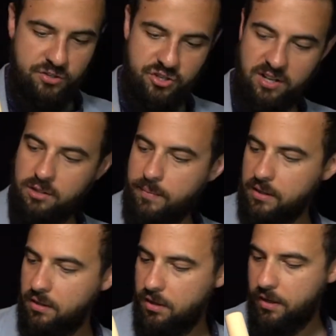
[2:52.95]
gentle
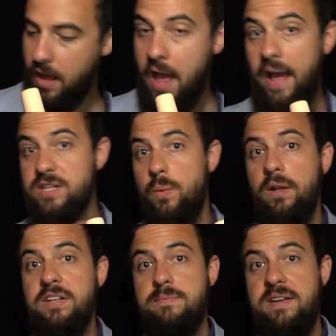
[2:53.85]
muddle on, as
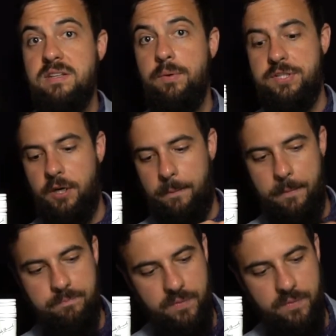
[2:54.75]
well as my simple syrup,